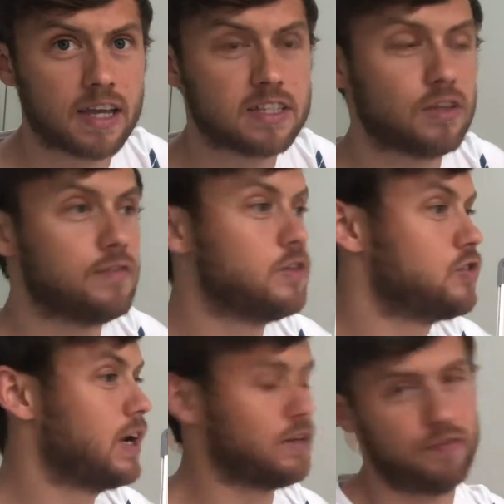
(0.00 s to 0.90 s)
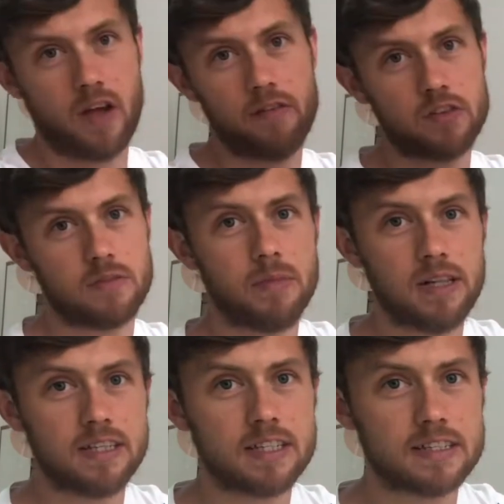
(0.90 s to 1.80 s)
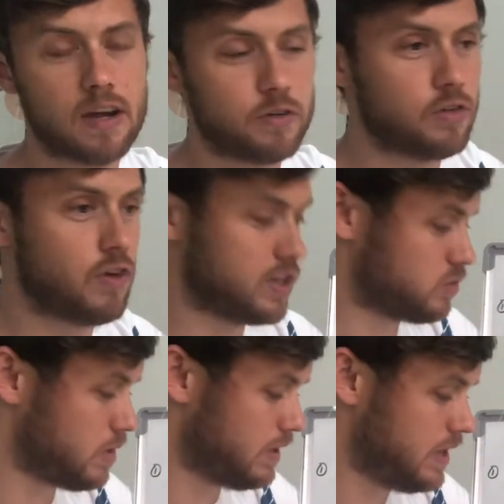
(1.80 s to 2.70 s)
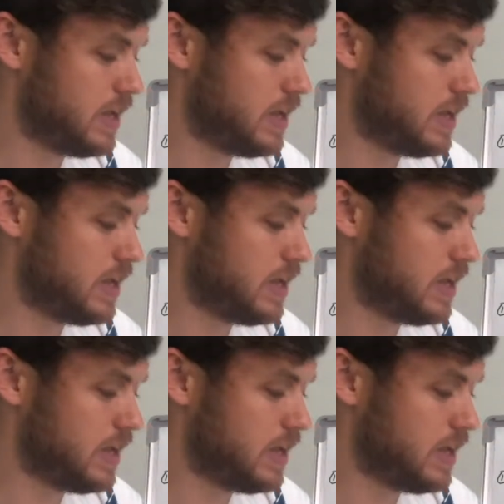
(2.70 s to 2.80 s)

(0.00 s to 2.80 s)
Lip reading: So if you drank 500 millilitres out on your run as well,